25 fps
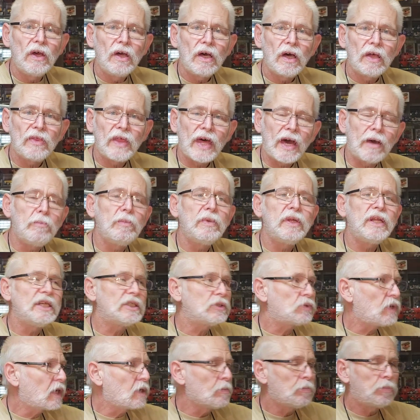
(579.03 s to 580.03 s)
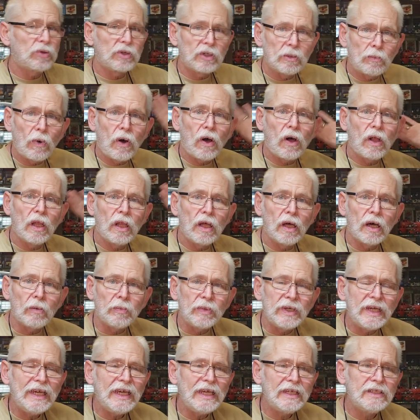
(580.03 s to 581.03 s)
that many, so I can put them all up.
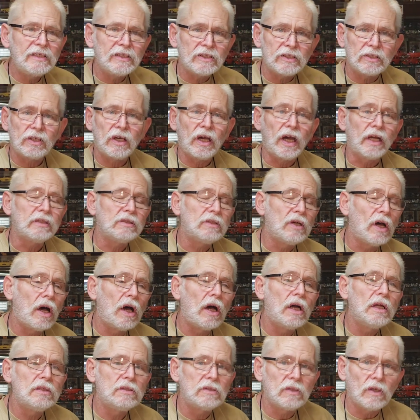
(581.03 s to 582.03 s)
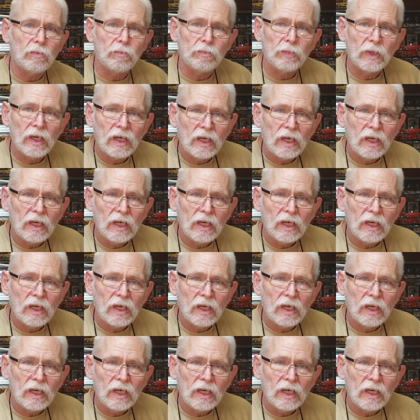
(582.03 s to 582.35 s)
He's just got tons of them.